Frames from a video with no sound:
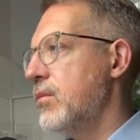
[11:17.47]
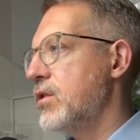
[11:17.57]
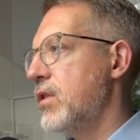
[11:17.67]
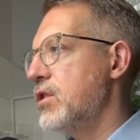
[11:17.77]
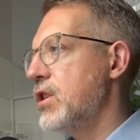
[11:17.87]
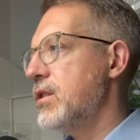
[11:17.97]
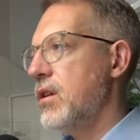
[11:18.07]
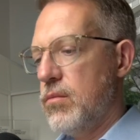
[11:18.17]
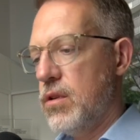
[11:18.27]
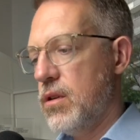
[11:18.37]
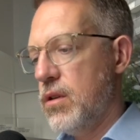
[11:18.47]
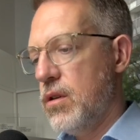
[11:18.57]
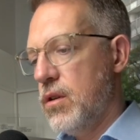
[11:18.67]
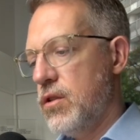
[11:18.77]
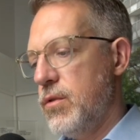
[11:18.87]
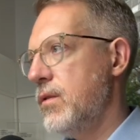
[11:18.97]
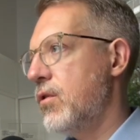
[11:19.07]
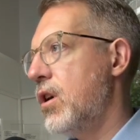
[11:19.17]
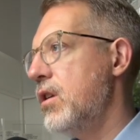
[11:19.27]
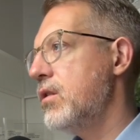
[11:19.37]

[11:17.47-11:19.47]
to gather the information for the background.